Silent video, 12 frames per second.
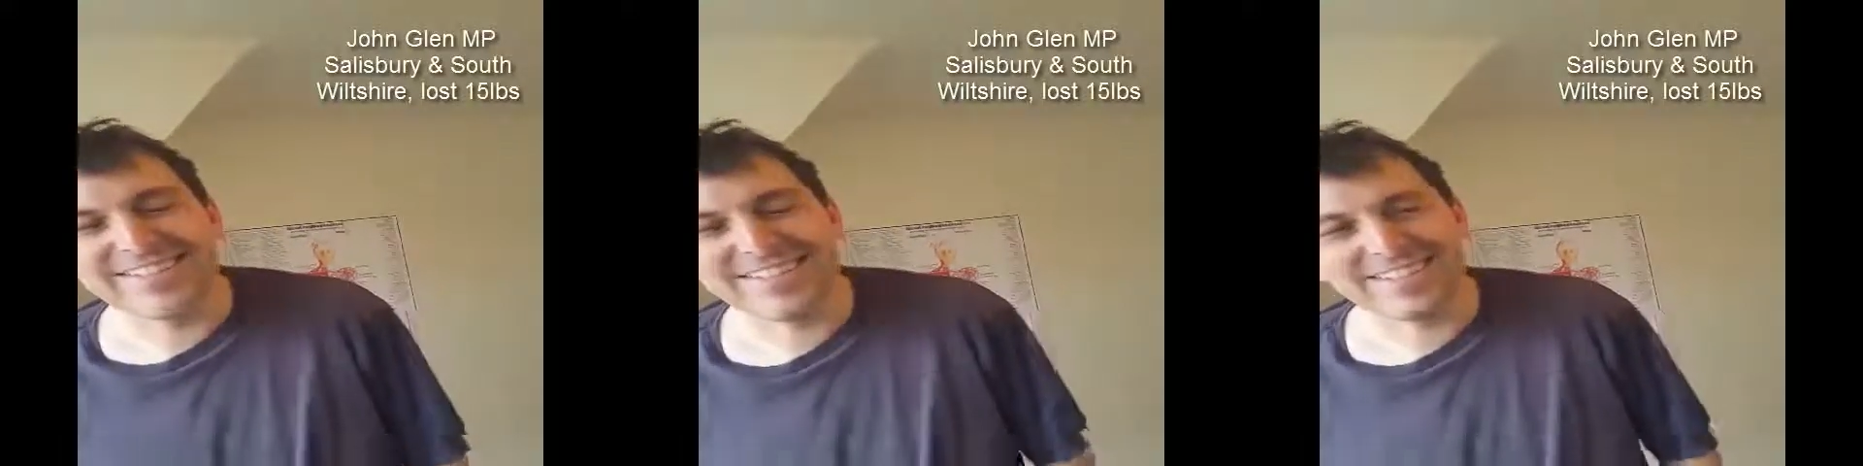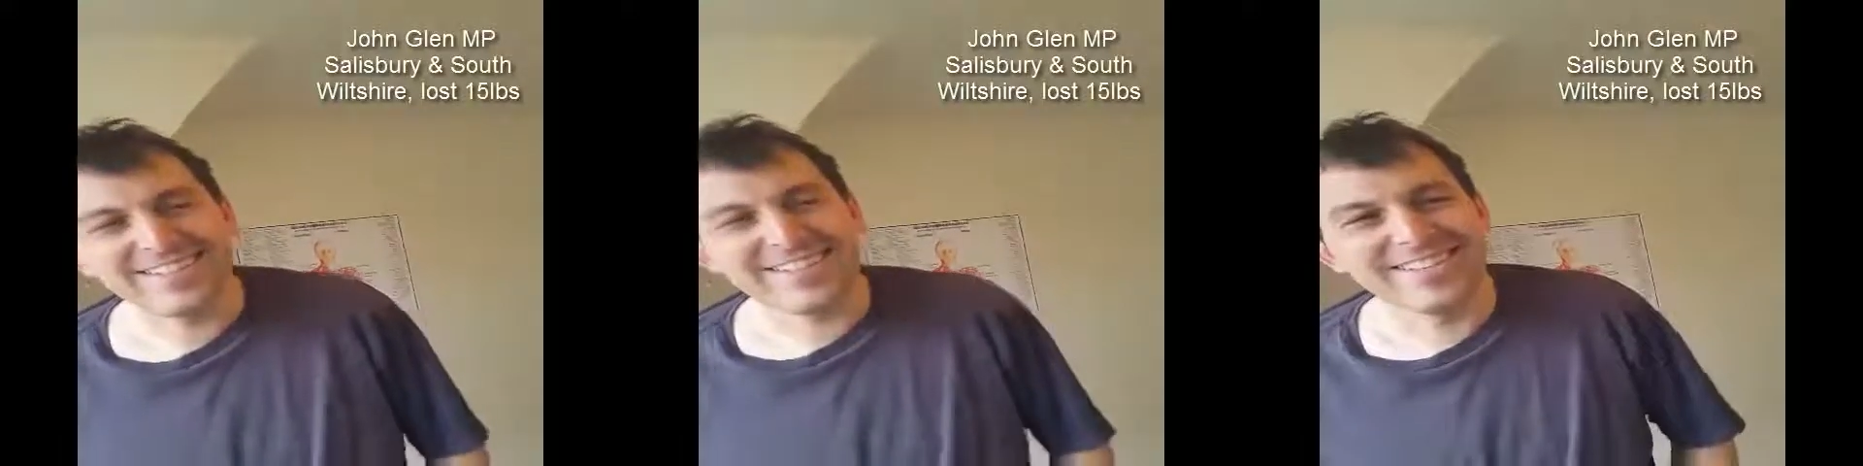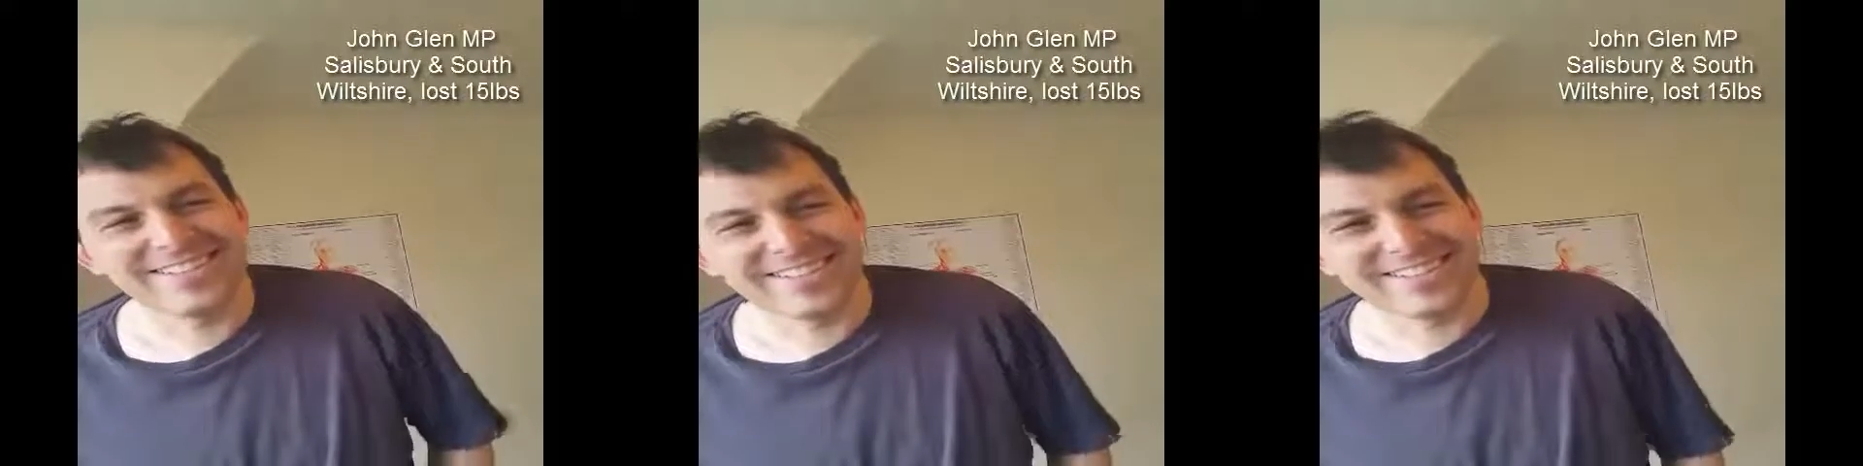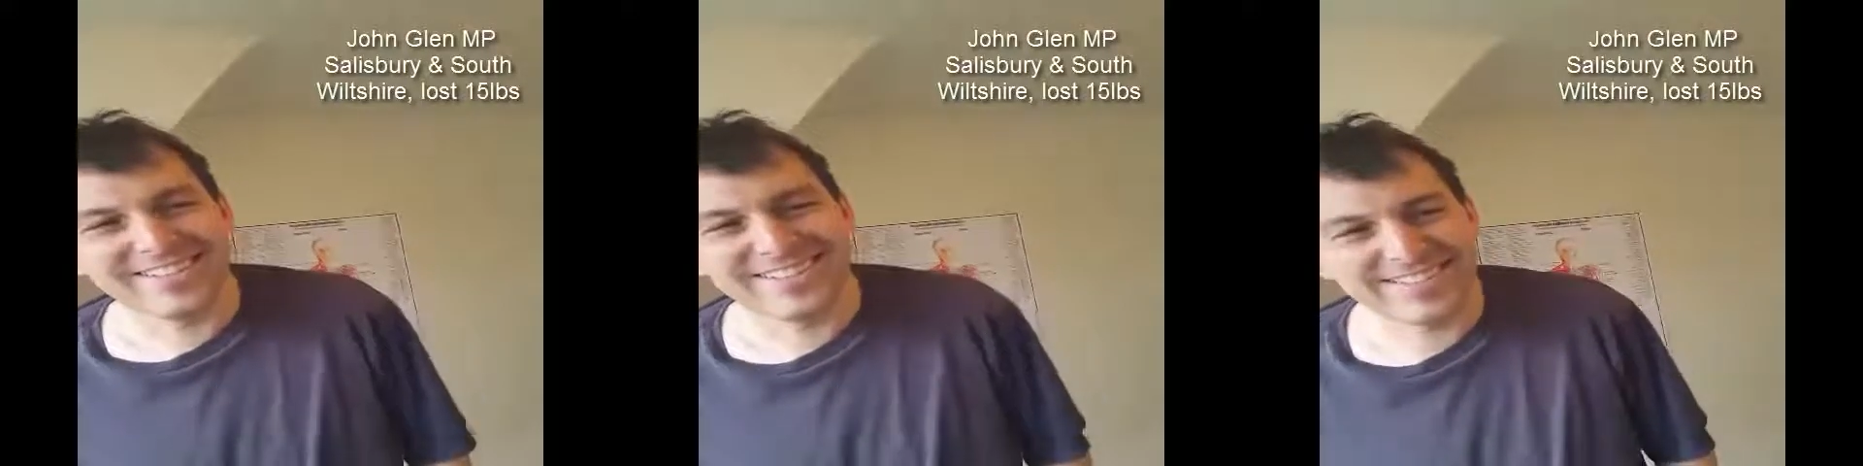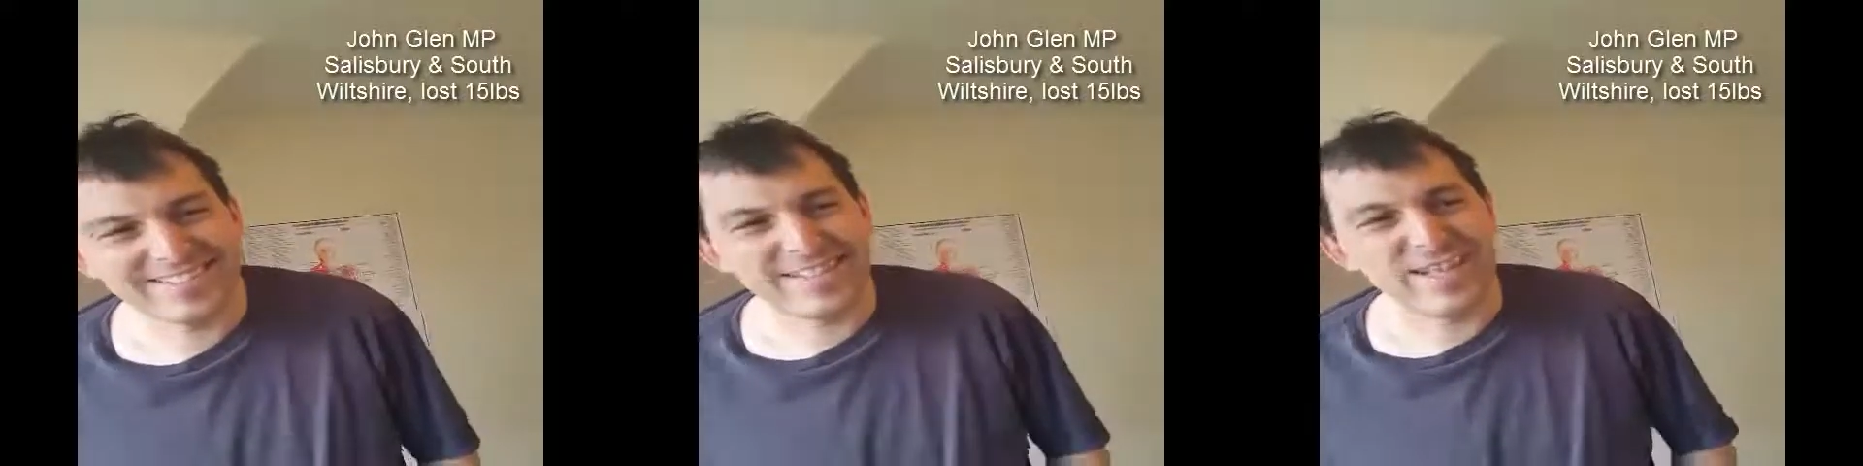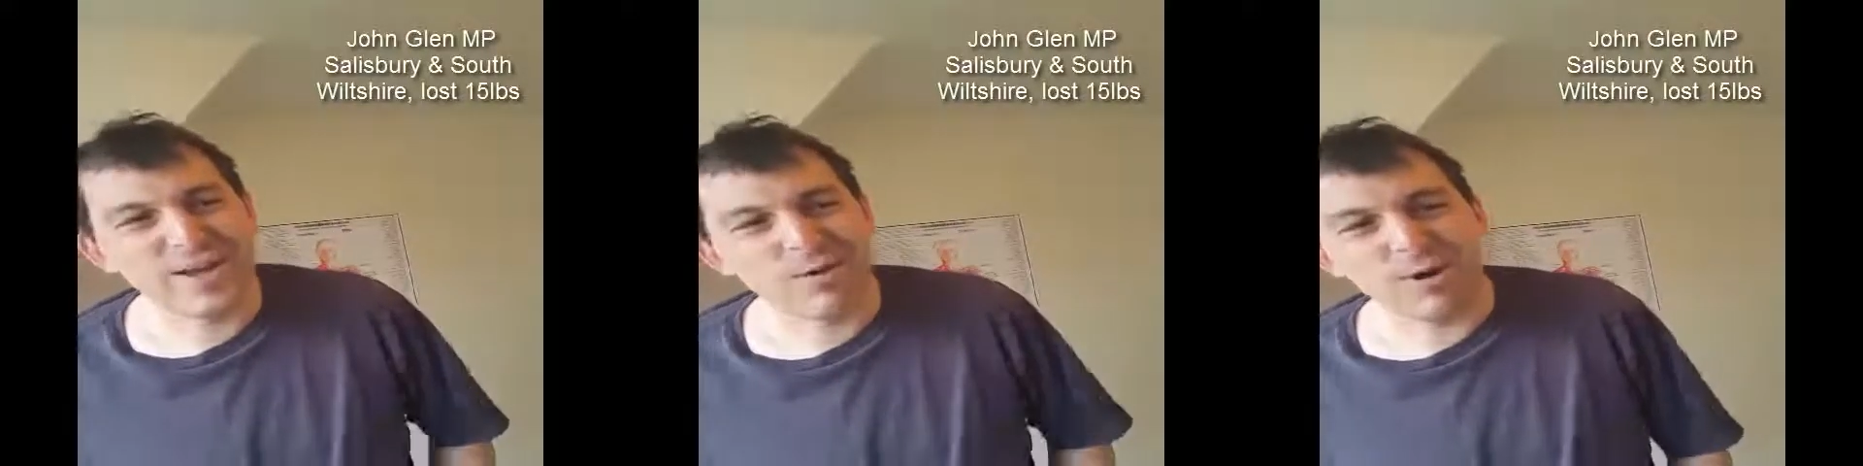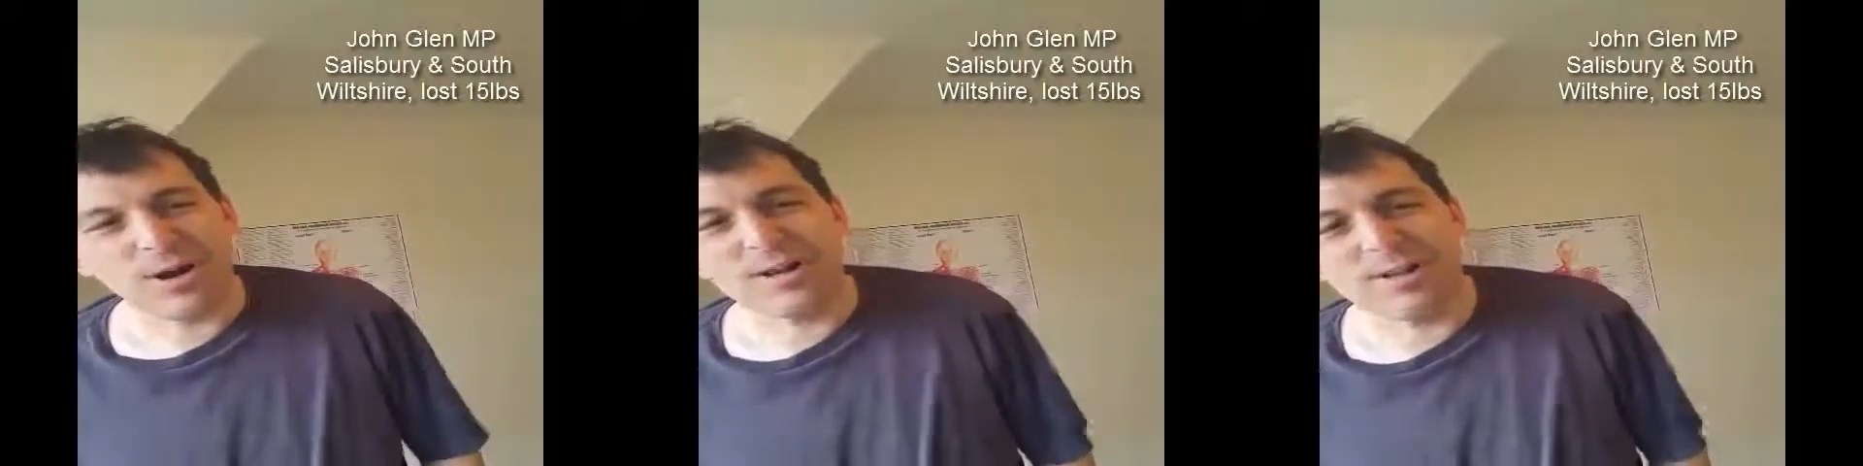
what advice would you give them? Well,